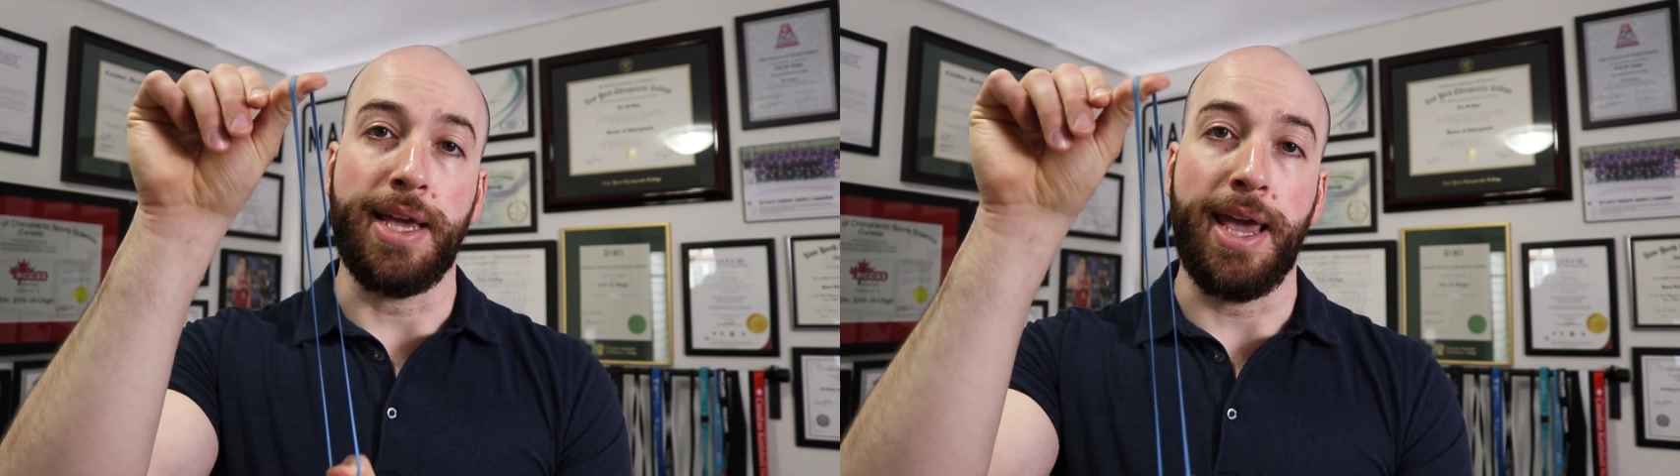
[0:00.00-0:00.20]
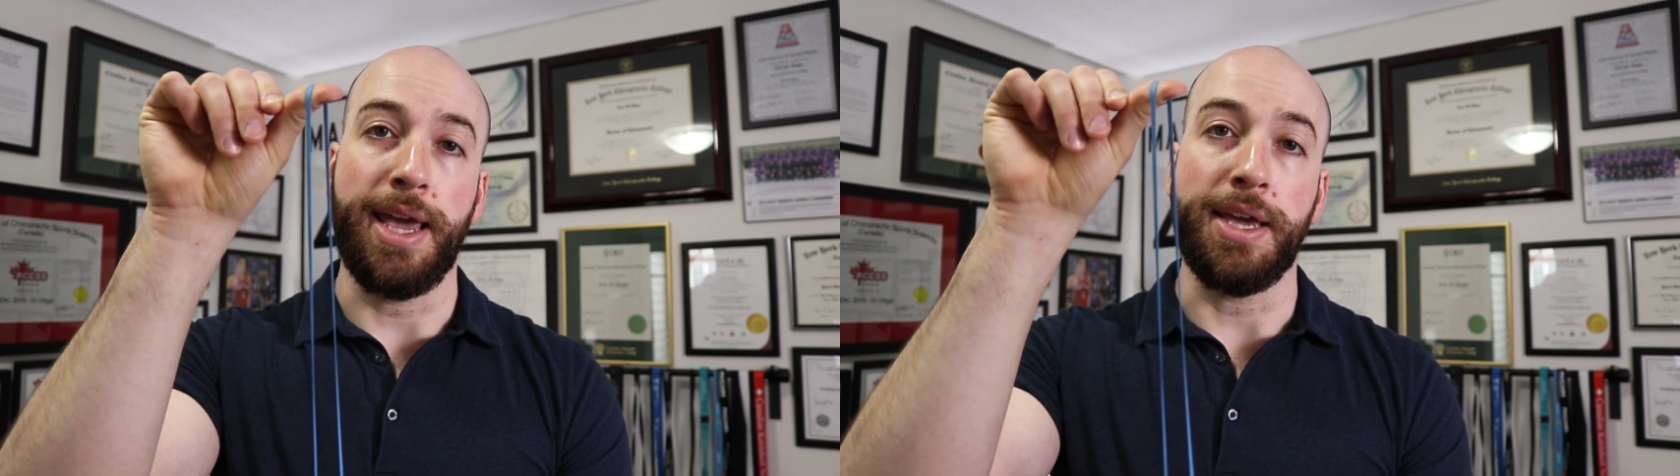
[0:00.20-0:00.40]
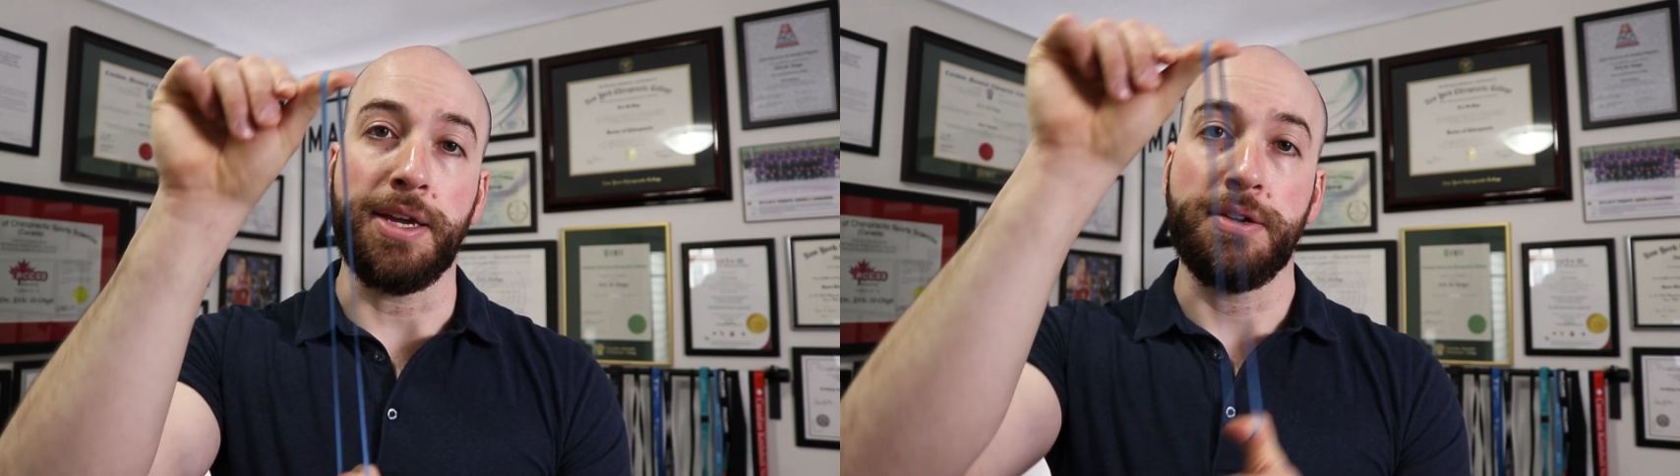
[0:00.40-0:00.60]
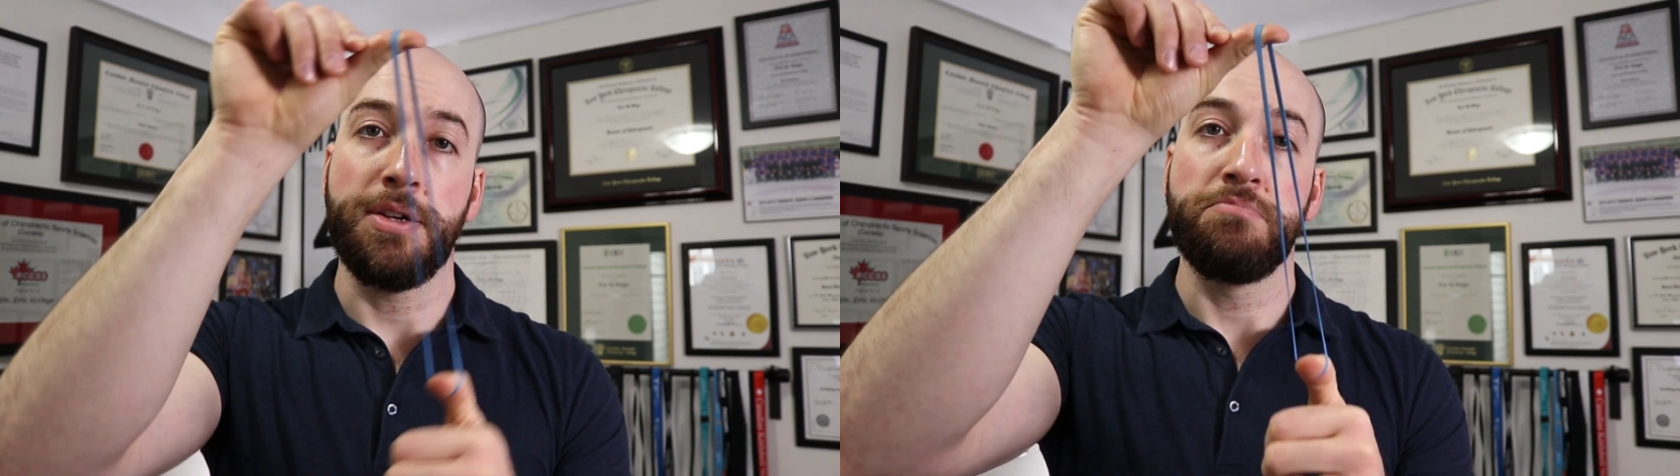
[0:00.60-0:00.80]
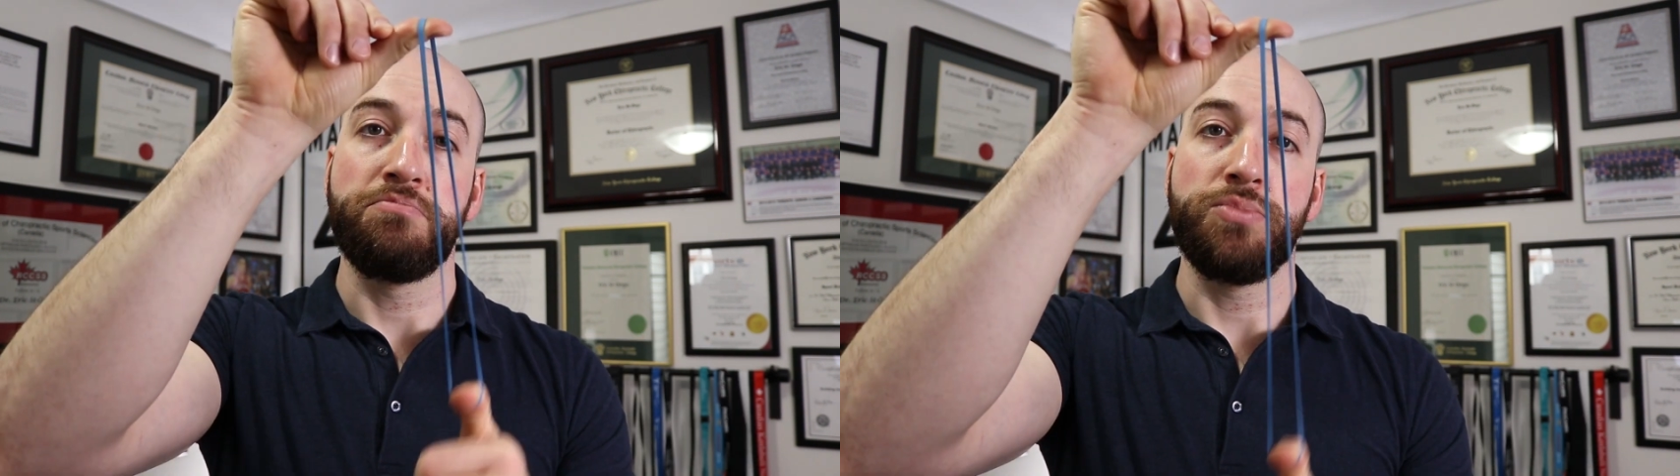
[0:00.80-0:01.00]
hang
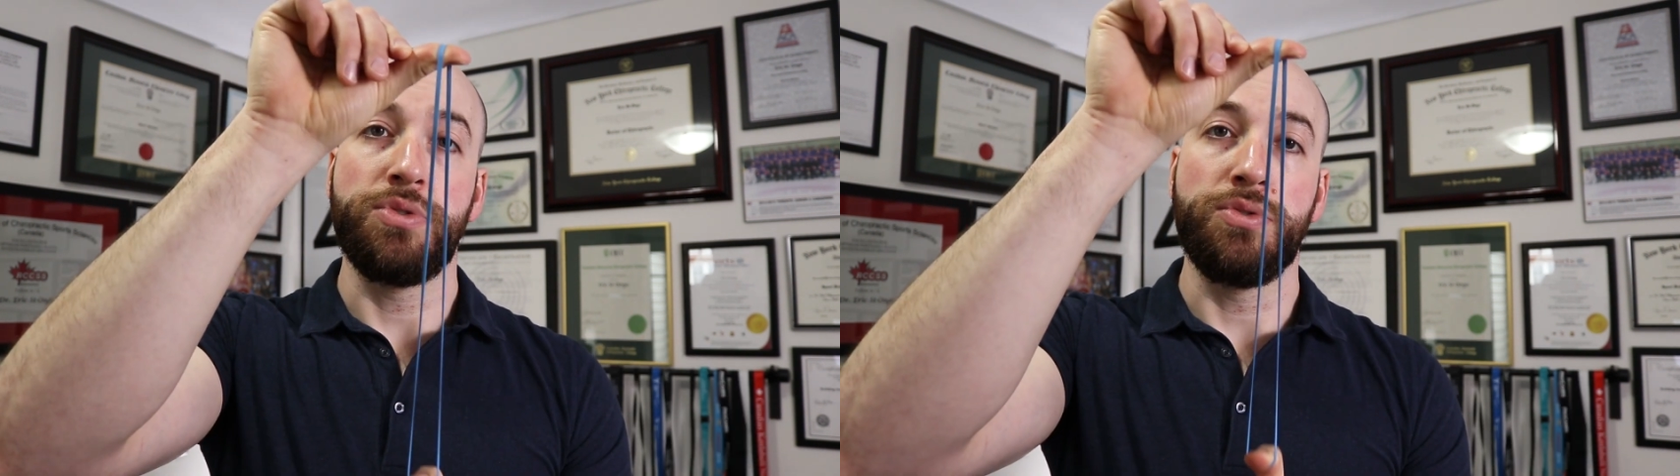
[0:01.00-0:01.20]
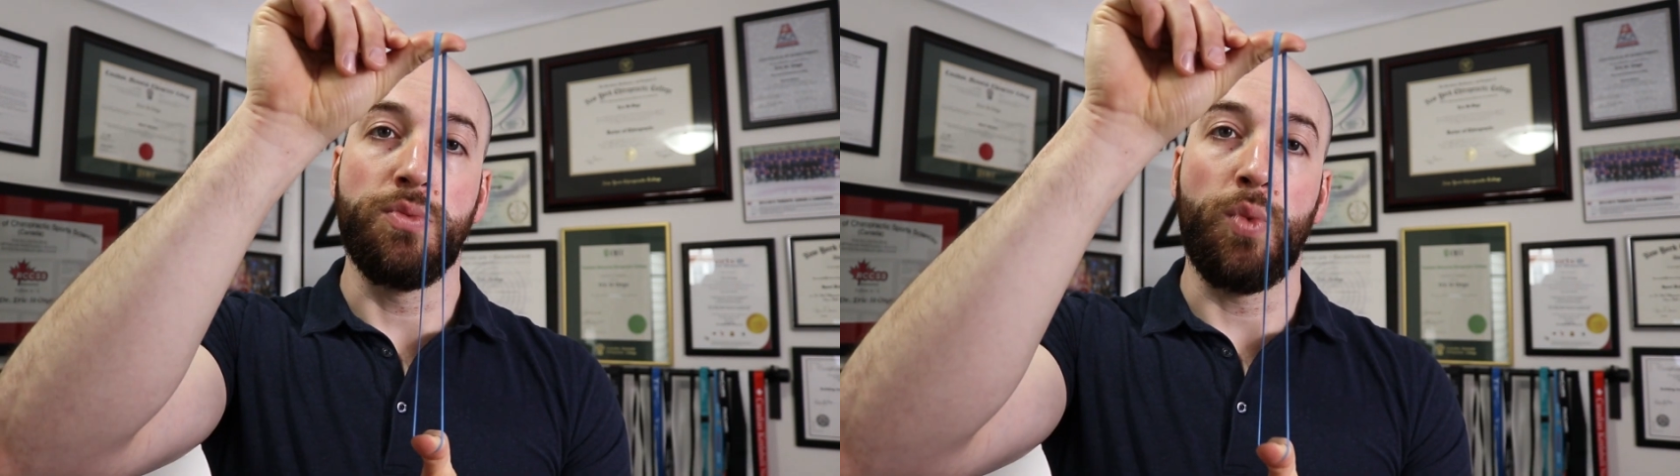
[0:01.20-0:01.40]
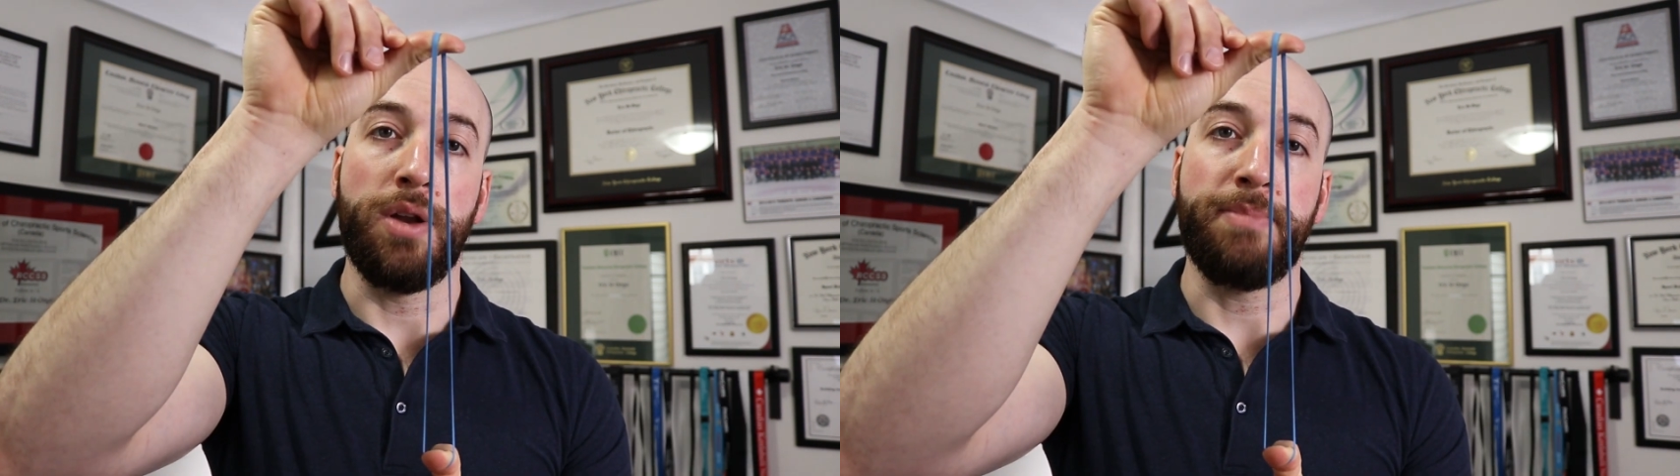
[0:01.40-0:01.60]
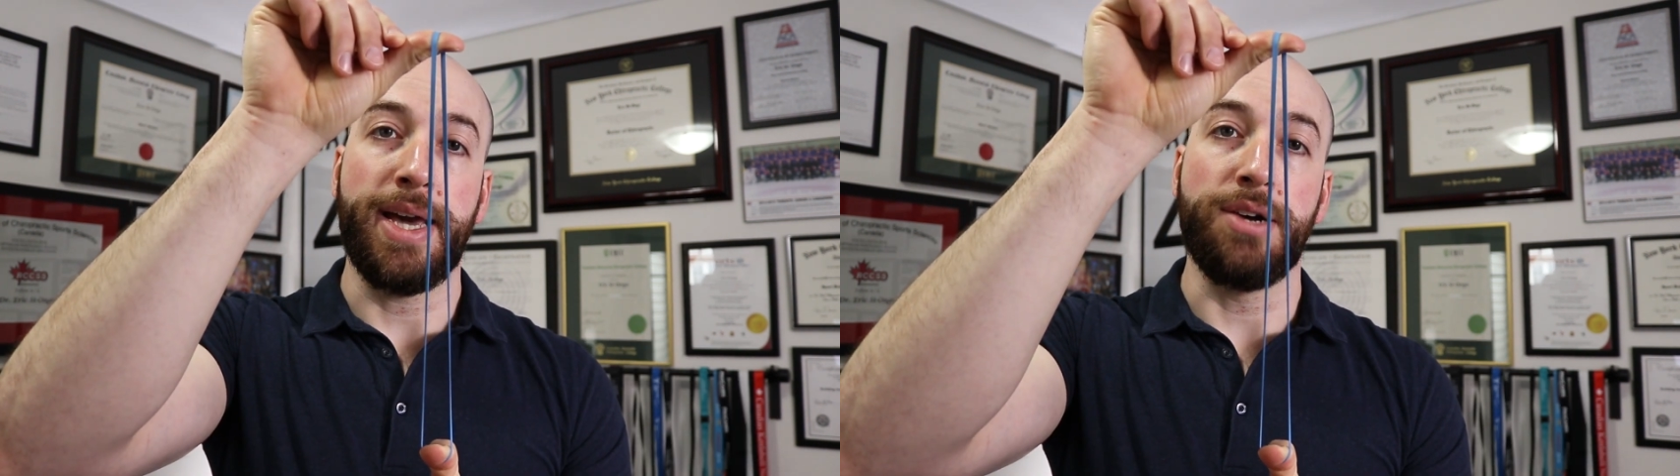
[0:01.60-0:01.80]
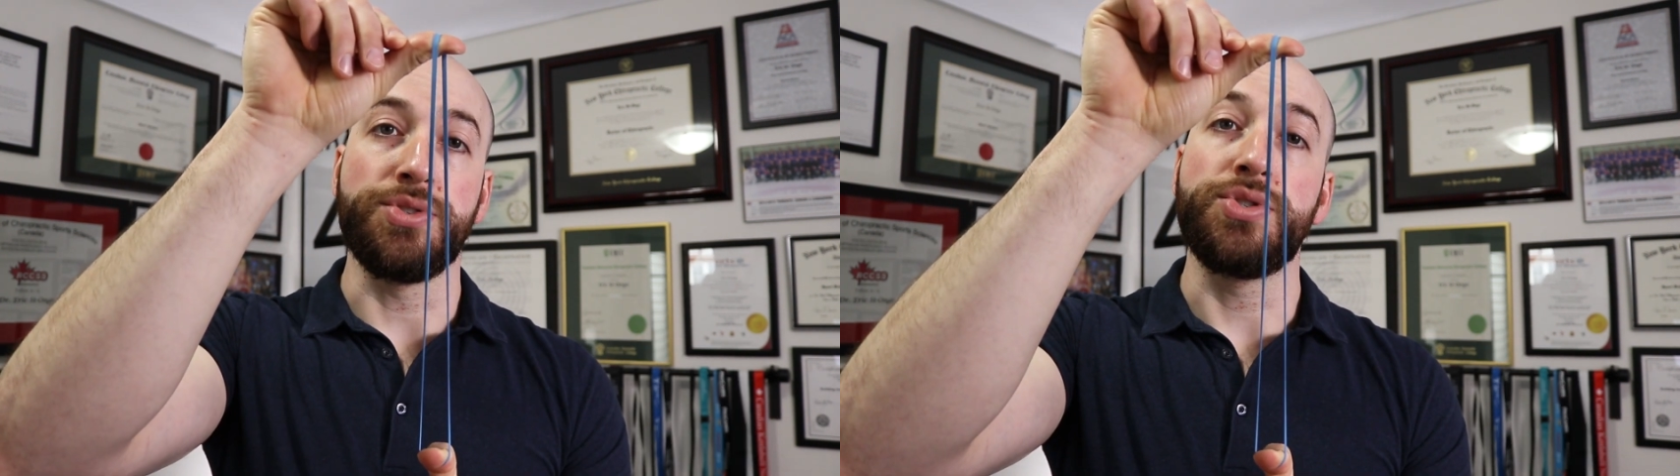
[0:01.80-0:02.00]
1
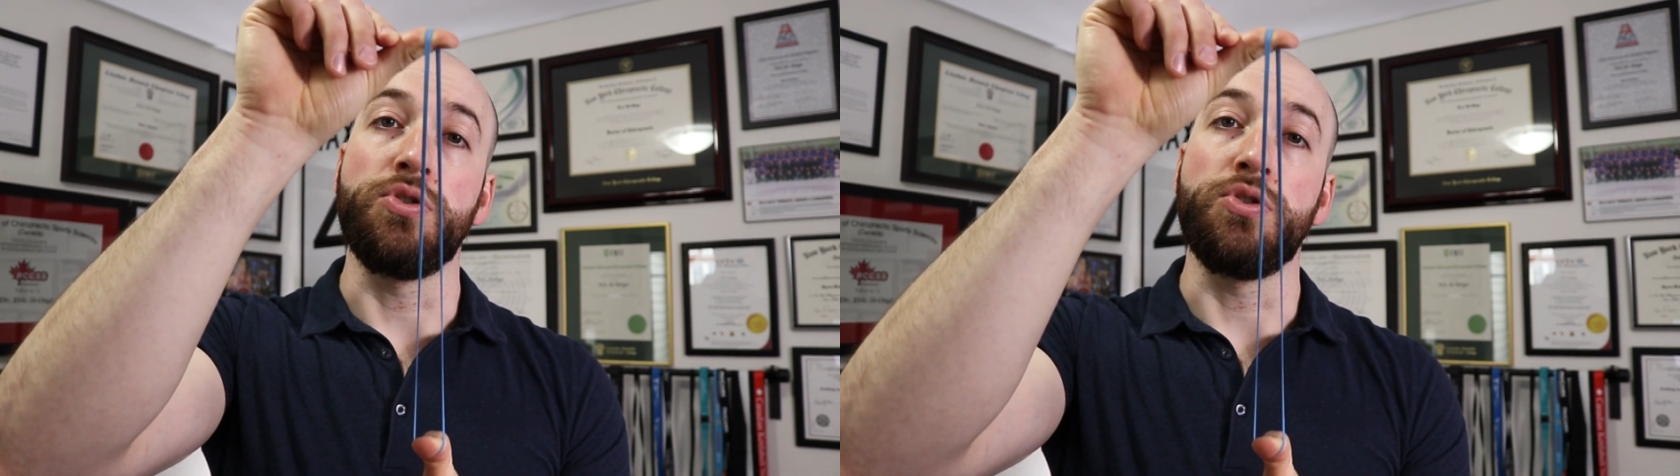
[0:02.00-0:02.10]
pound,